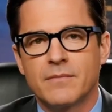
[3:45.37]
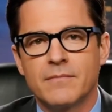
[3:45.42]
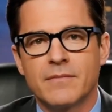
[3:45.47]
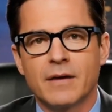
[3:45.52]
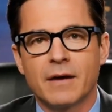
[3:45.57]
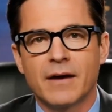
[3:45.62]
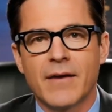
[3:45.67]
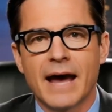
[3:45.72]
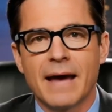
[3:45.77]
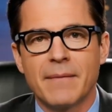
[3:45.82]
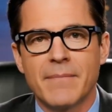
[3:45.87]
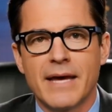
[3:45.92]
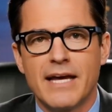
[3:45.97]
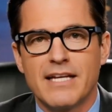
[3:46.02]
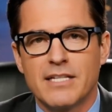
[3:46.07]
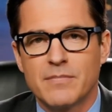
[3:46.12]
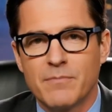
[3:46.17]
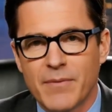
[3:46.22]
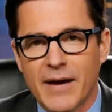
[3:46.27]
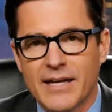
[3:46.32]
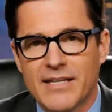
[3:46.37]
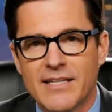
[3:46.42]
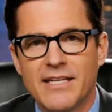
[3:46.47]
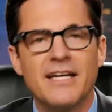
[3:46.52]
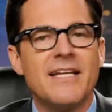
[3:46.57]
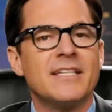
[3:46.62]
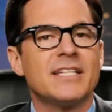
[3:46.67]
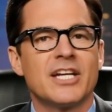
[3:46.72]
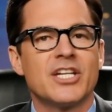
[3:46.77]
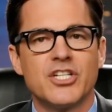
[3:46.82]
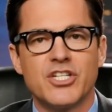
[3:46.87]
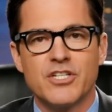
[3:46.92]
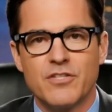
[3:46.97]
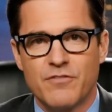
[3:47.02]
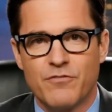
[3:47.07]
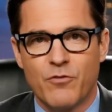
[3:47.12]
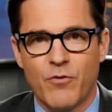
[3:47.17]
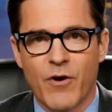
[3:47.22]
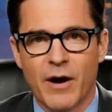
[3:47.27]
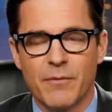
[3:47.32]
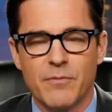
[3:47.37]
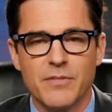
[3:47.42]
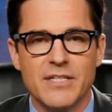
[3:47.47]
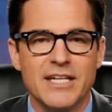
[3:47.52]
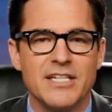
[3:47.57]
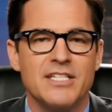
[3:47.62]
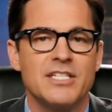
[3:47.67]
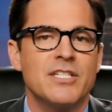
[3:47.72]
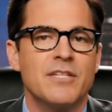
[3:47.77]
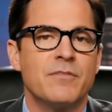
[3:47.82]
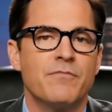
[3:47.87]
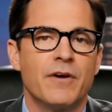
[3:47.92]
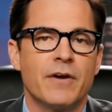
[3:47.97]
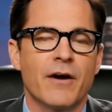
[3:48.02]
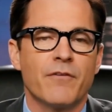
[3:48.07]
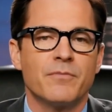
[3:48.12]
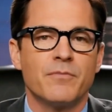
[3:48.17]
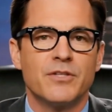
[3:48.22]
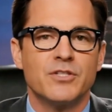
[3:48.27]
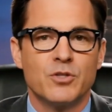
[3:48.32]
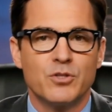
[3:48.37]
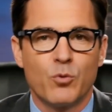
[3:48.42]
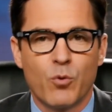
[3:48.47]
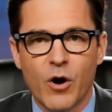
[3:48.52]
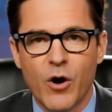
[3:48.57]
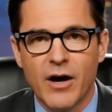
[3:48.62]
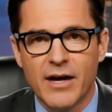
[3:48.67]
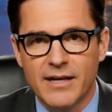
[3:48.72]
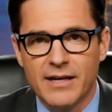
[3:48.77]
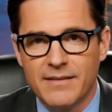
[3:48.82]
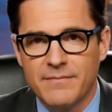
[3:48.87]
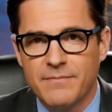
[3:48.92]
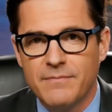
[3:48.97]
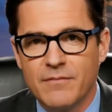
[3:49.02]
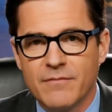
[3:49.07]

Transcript: Now let me explain the conditions for representative government to work.